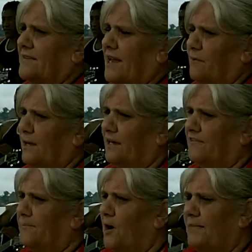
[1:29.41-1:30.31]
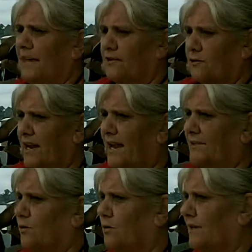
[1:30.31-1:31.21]
that we live by, that
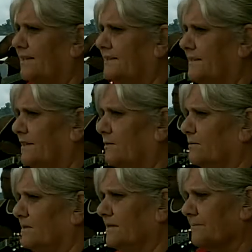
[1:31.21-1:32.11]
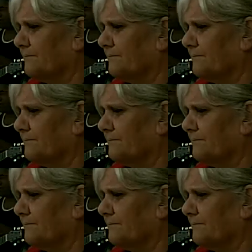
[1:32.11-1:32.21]
create all these deals.